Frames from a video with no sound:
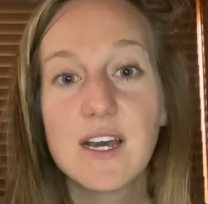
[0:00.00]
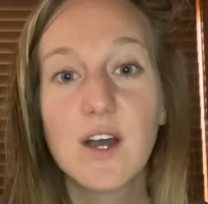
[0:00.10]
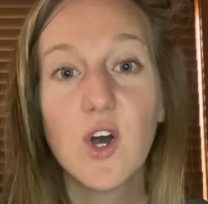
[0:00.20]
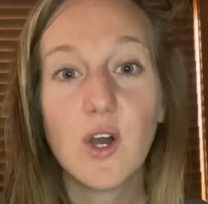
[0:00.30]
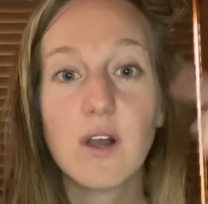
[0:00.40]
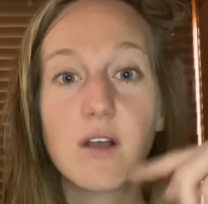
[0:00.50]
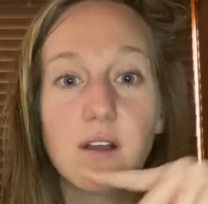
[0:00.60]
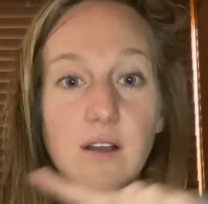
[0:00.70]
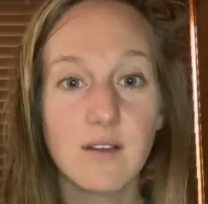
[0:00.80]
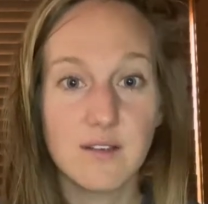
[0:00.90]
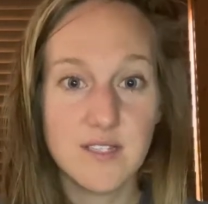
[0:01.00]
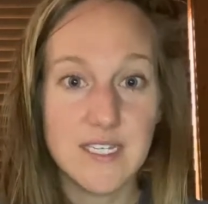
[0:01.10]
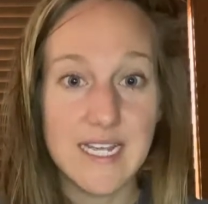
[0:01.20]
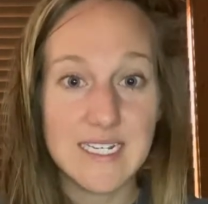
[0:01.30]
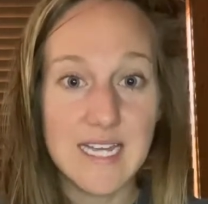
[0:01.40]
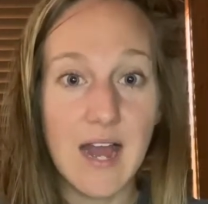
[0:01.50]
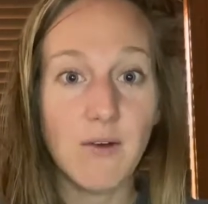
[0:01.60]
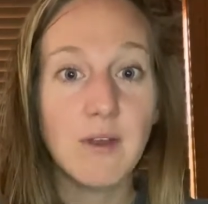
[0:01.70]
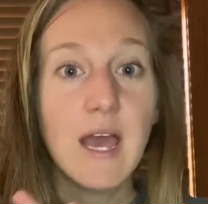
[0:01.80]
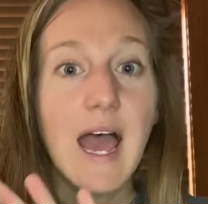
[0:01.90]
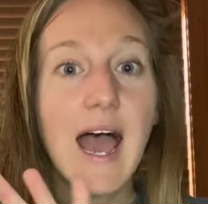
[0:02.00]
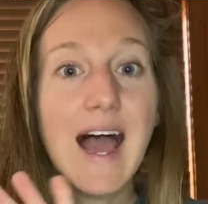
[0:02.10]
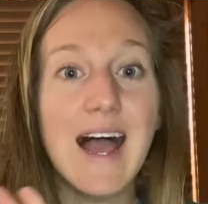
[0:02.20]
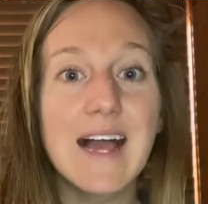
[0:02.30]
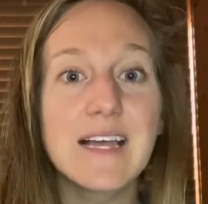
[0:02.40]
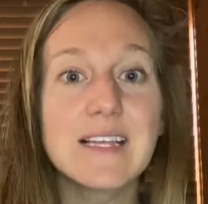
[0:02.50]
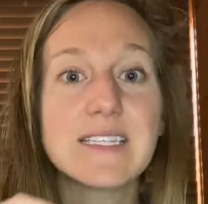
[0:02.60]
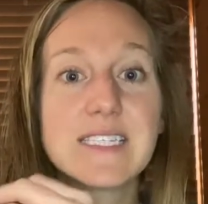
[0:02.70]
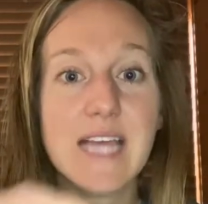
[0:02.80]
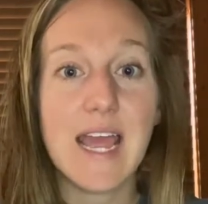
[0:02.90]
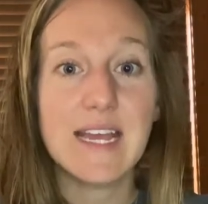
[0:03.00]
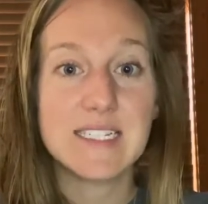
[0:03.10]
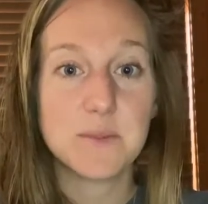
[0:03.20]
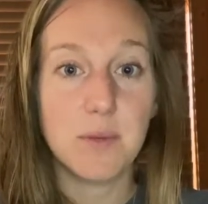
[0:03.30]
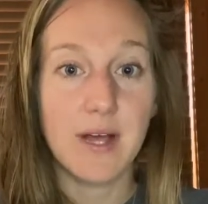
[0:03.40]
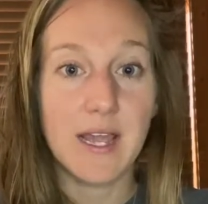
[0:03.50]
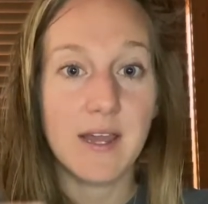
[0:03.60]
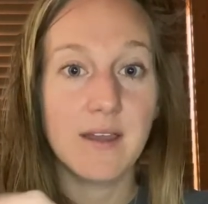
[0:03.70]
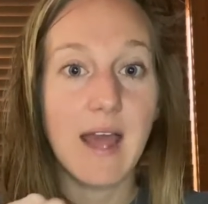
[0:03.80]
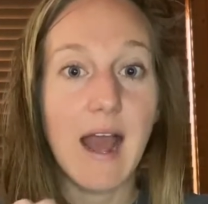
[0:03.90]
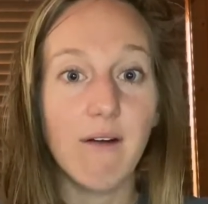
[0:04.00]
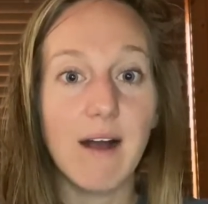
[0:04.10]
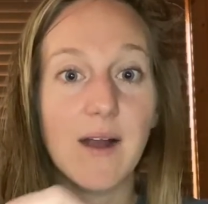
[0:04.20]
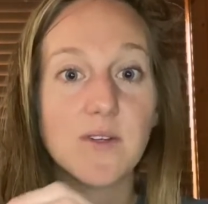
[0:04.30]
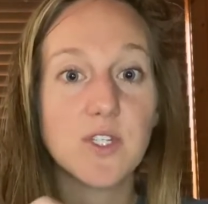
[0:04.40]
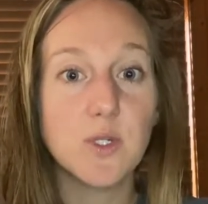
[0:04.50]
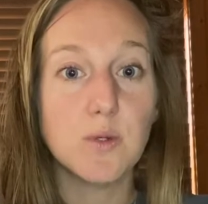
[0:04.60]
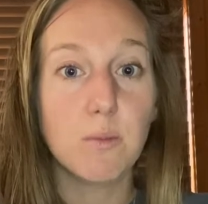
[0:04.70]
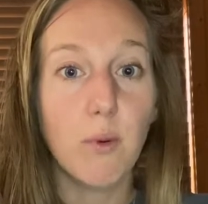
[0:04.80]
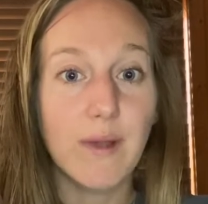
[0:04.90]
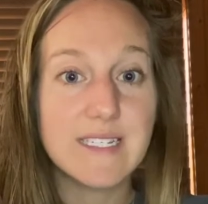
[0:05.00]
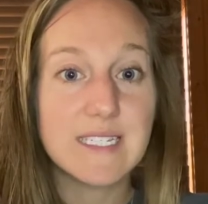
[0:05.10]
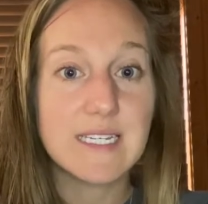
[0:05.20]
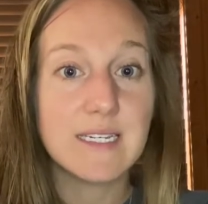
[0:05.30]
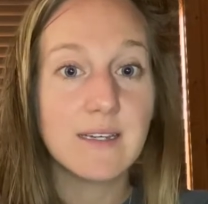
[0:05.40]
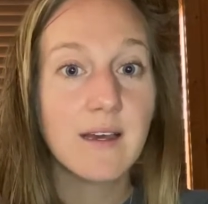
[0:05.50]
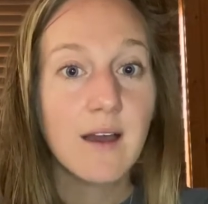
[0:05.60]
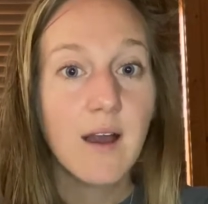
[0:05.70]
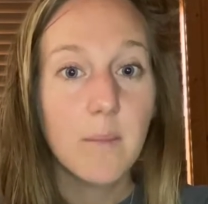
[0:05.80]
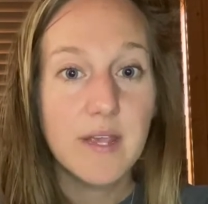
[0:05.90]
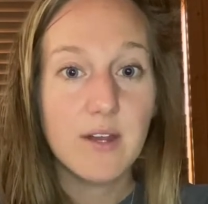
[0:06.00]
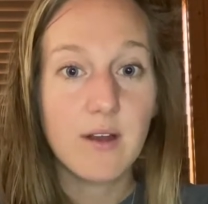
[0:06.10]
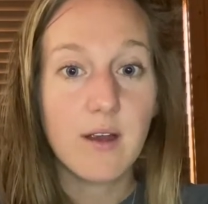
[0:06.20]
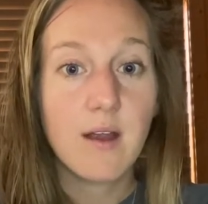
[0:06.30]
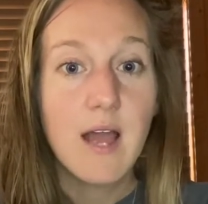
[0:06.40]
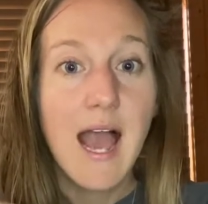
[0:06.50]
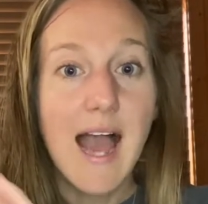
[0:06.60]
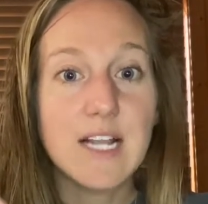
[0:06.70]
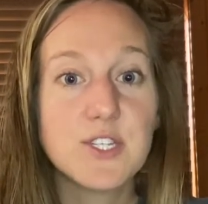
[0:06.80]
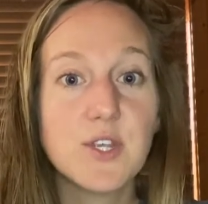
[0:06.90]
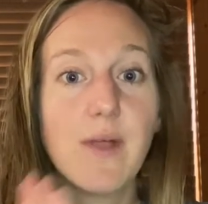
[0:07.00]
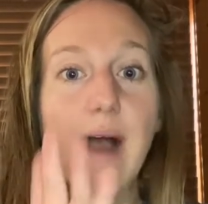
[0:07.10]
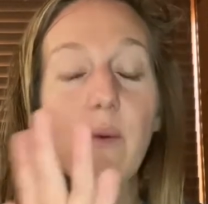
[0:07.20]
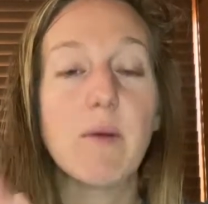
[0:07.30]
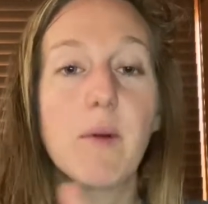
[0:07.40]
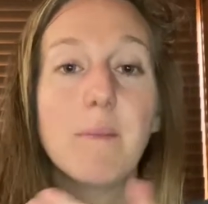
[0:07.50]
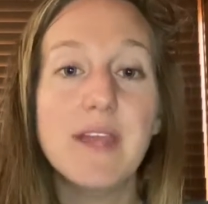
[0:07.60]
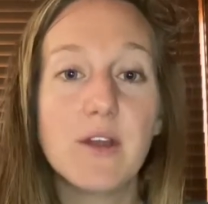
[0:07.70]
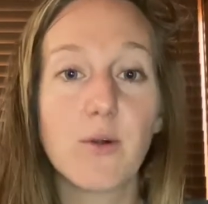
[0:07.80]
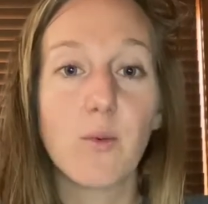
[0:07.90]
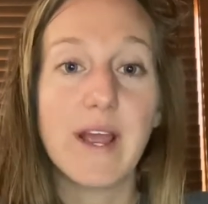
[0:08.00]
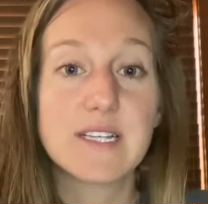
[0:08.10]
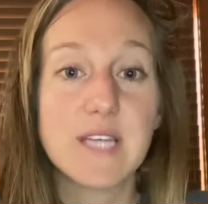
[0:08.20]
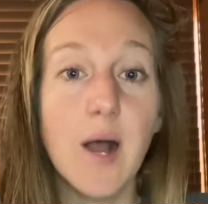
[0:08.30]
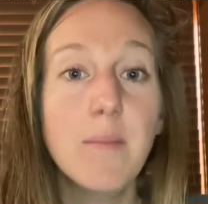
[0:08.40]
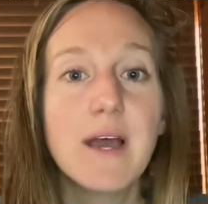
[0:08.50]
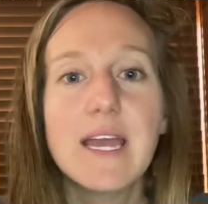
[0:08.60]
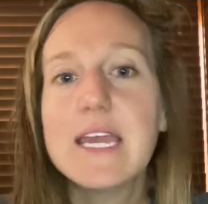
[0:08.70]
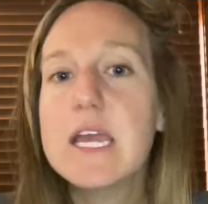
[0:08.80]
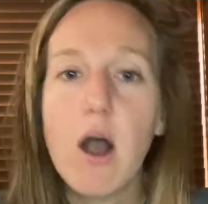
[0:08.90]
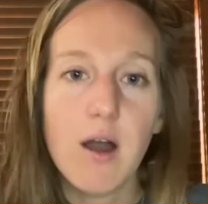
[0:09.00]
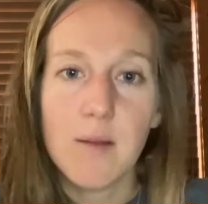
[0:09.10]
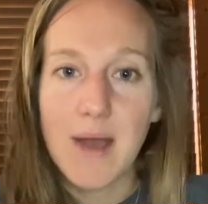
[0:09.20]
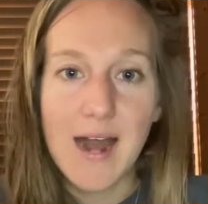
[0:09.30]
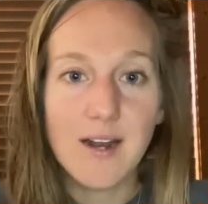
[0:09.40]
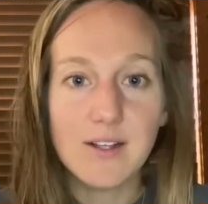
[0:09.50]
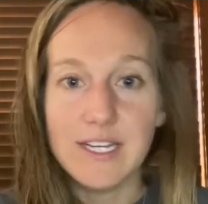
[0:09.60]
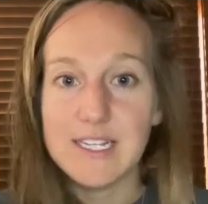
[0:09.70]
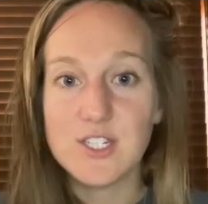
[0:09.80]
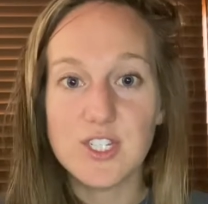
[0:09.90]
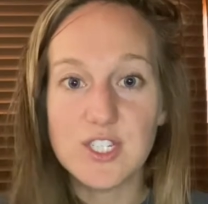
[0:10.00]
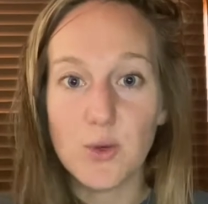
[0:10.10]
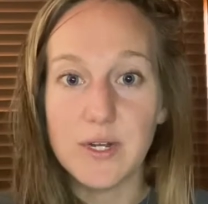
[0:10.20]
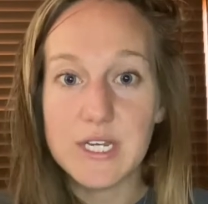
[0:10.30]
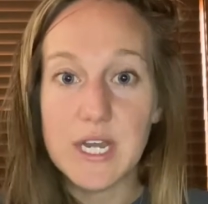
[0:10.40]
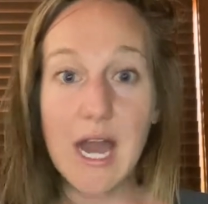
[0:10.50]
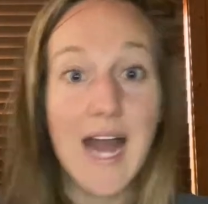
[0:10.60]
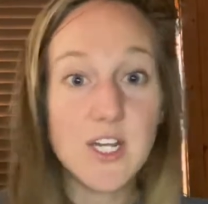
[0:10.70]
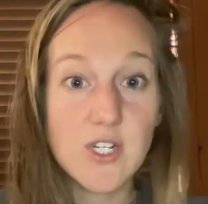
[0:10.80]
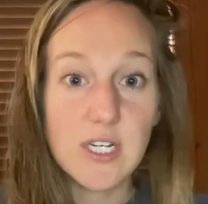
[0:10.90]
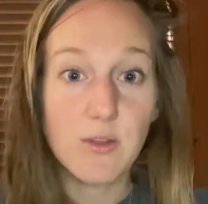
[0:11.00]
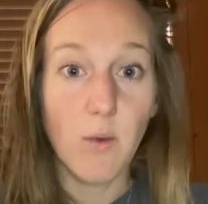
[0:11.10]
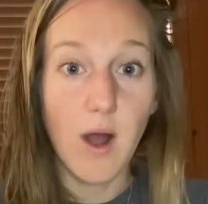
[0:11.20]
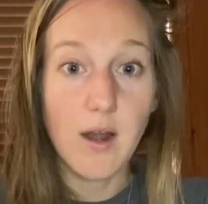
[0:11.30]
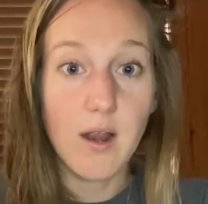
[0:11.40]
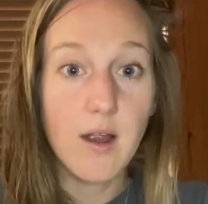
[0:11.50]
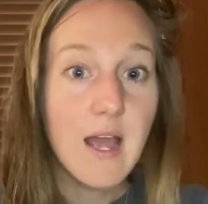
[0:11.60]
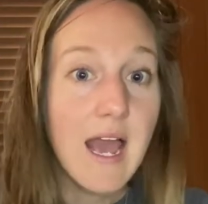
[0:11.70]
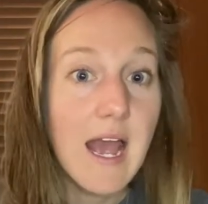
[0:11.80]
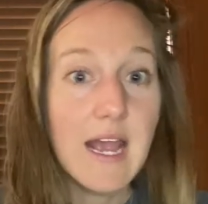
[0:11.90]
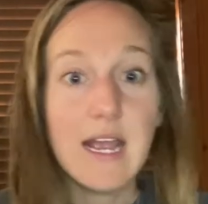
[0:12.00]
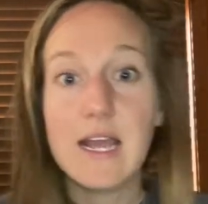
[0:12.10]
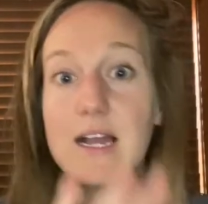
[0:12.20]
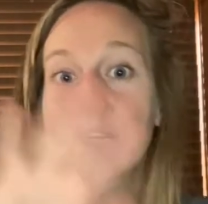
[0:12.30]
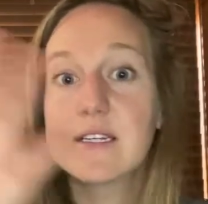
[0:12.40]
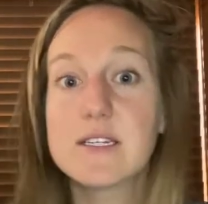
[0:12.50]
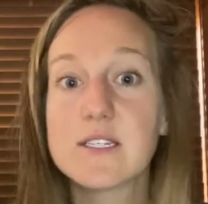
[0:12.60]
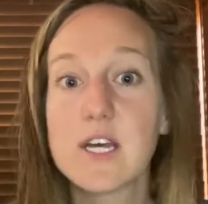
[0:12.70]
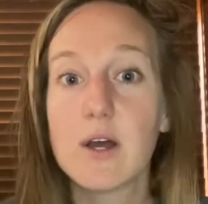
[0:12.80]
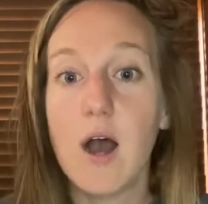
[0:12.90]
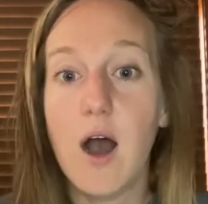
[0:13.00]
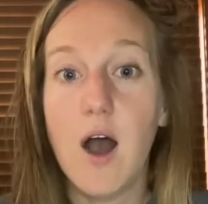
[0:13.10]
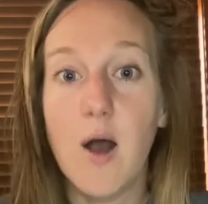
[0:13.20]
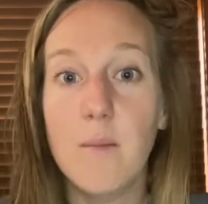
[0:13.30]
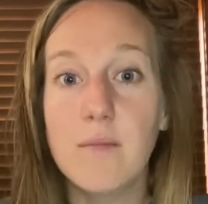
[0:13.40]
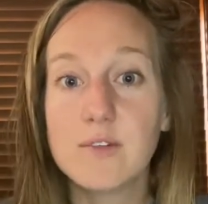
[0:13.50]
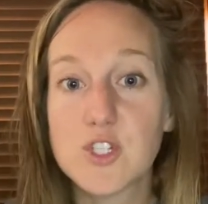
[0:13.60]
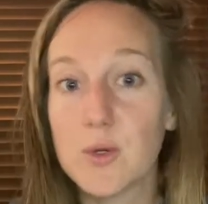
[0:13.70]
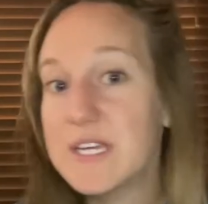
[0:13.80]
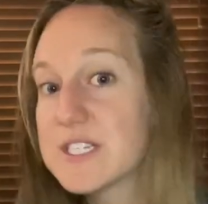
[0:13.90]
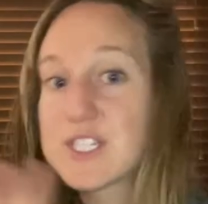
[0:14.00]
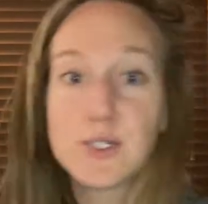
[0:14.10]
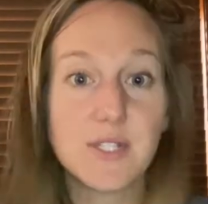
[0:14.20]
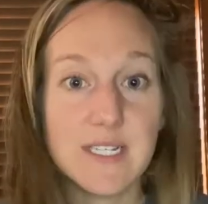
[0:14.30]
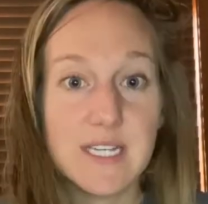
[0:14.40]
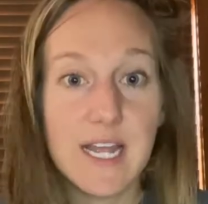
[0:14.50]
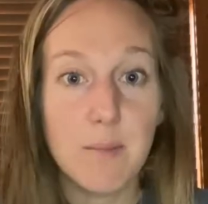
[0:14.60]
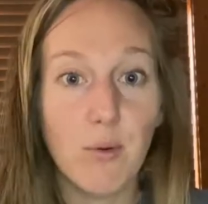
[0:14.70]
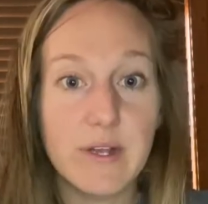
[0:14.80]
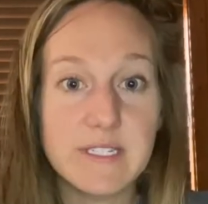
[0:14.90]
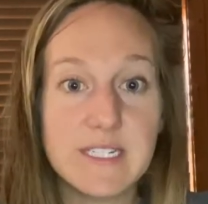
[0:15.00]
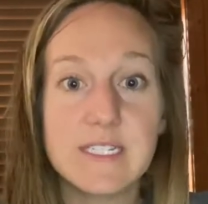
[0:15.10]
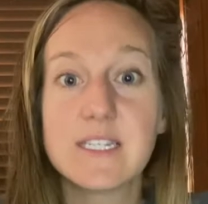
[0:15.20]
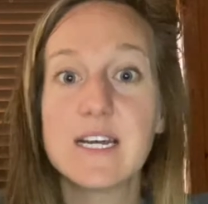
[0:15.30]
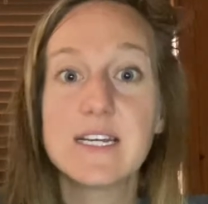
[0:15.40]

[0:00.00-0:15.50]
Hook sneak down and say his plan out loud to poison Peter. And so that way when Peter wakes up, he automatically is just going to not drink the water, and so he still doesn't get poisoned.